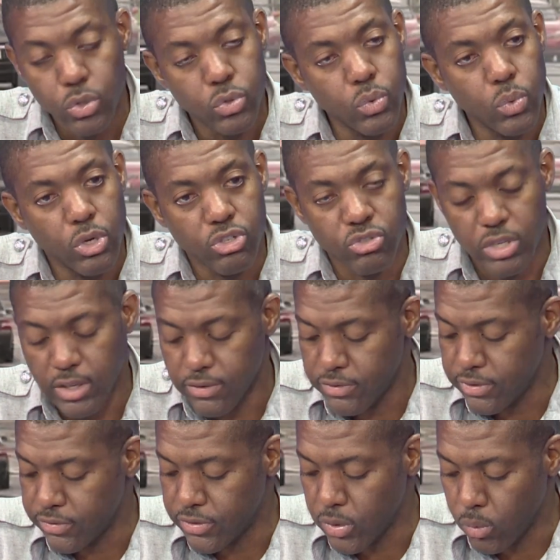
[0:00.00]

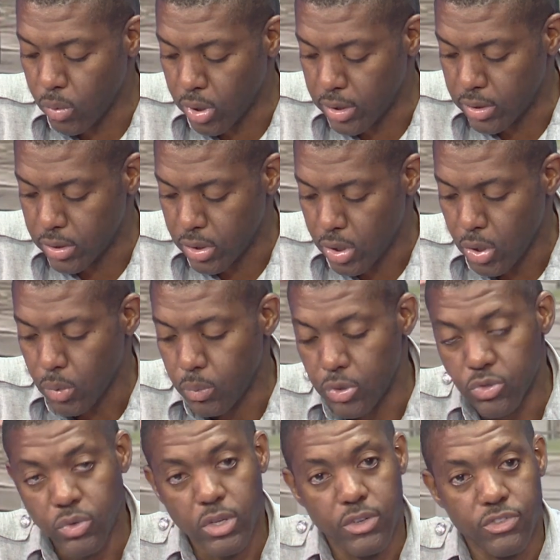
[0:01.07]
251,
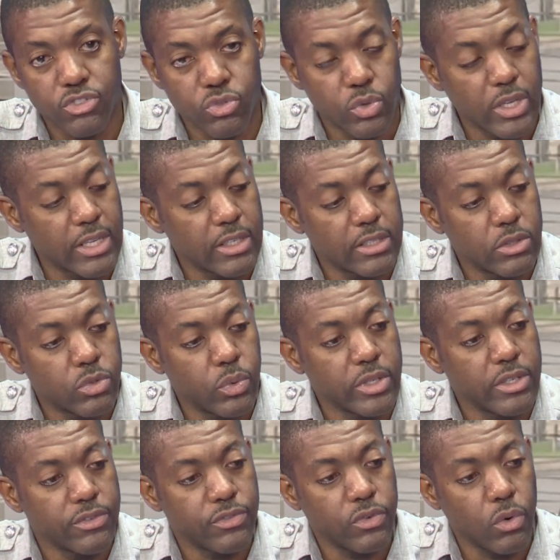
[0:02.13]
which would have shown a
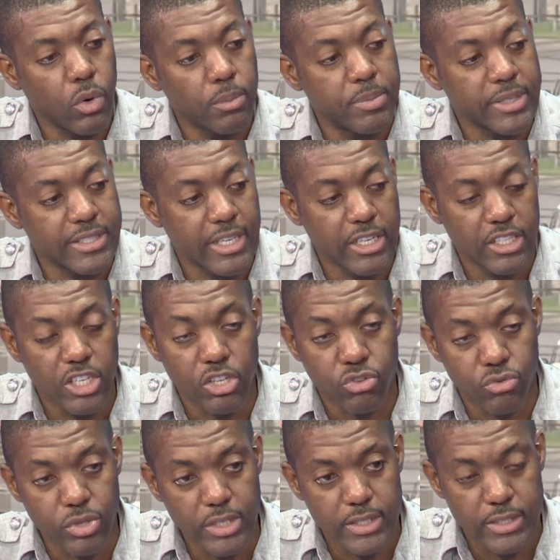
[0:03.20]
24%
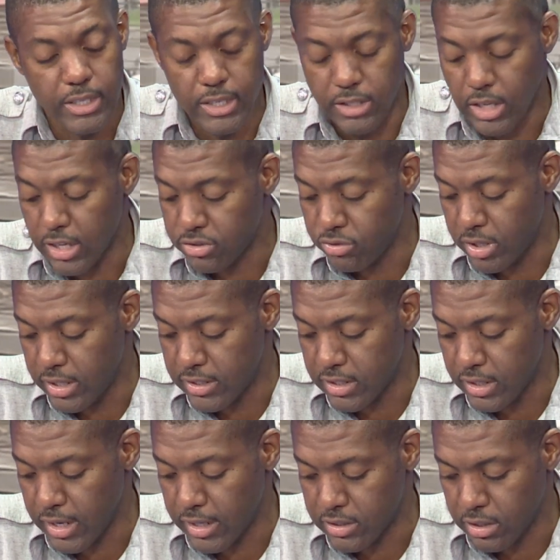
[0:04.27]
decrease in as relates
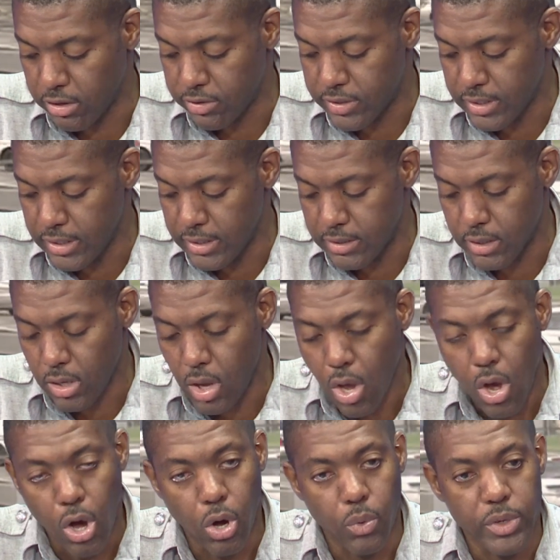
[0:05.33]
to SRCs.
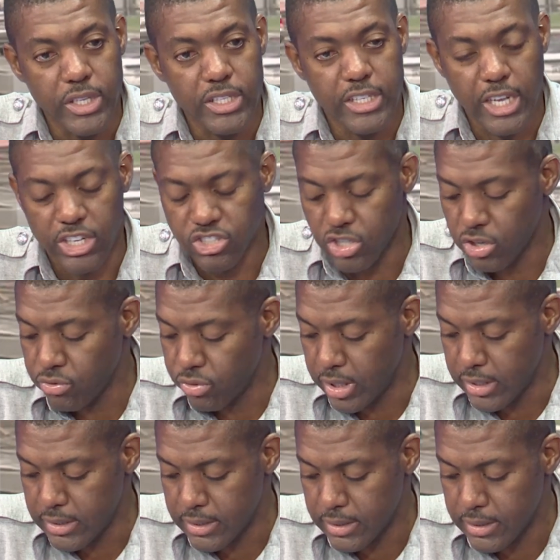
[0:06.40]
Our detection
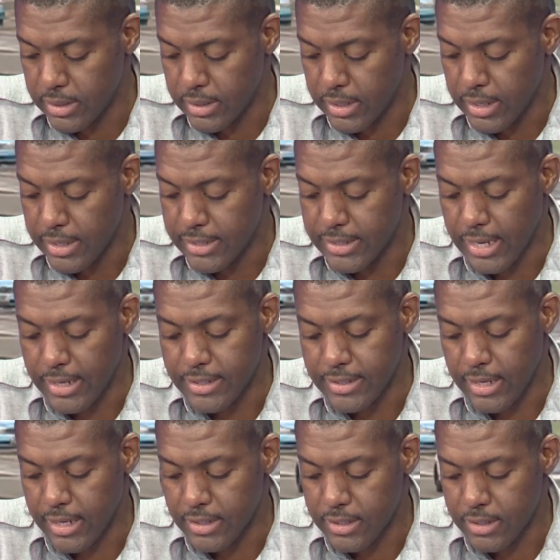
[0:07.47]
rate stands
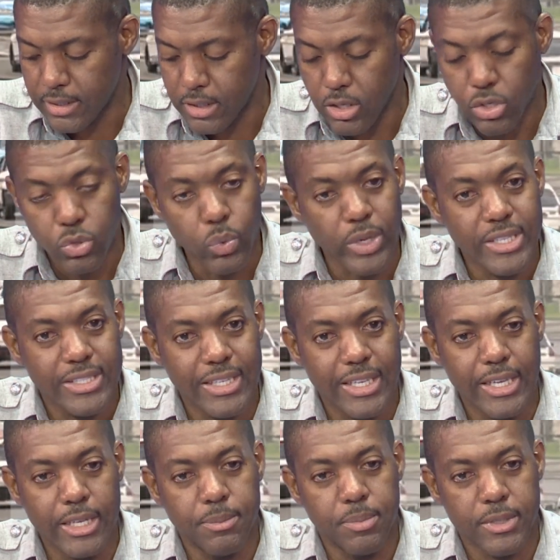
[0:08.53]
at
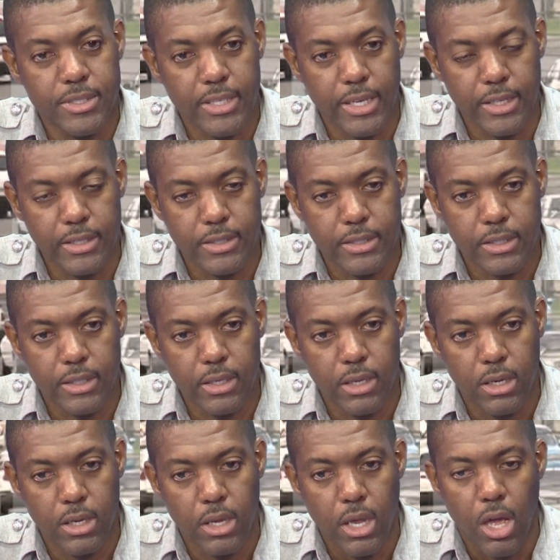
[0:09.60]
28%.
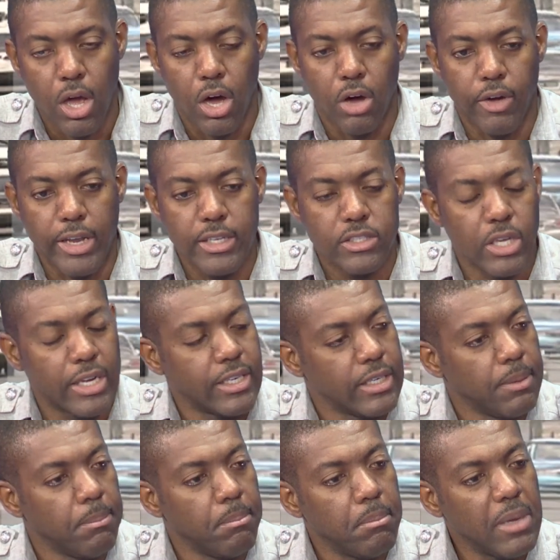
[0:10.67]
All right, so and the
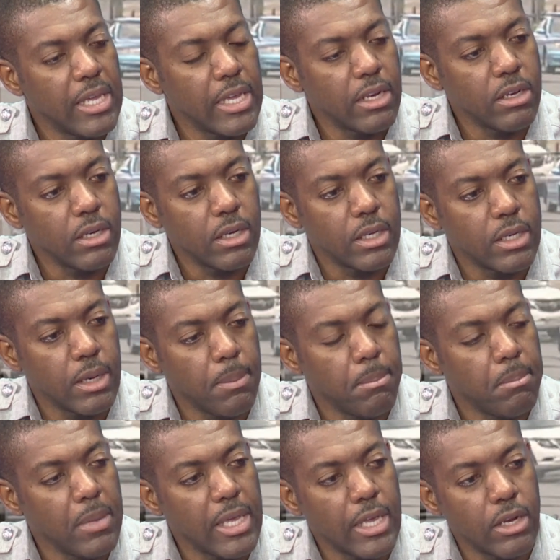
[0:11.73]

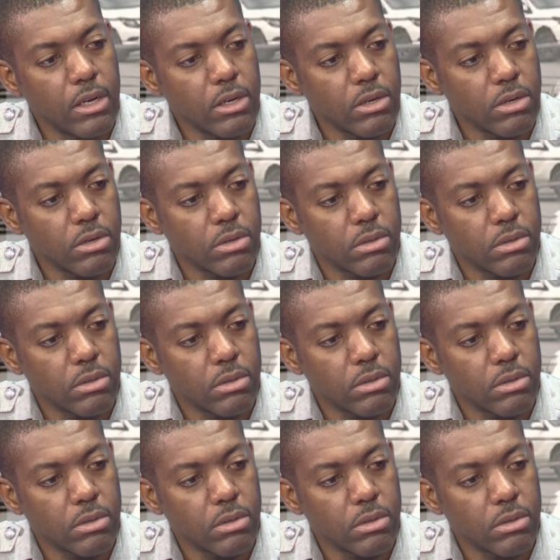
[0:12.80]
main